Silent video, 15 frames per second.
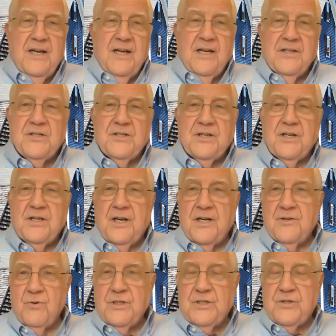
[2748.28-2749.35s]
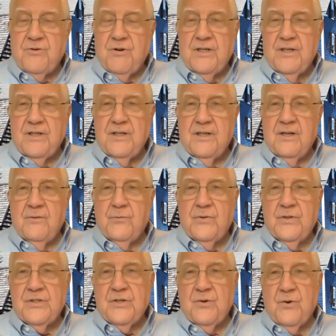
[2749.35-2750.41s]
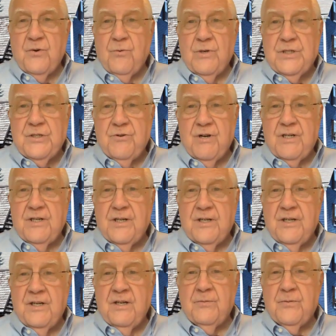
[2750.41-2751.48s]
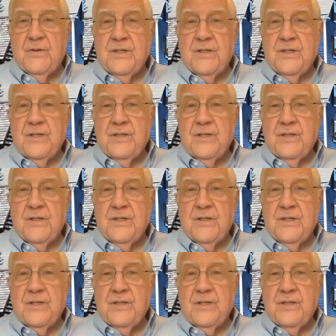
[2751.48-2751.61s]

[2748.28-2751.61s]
Is it an unrestricted gift? Is it a restricted gift?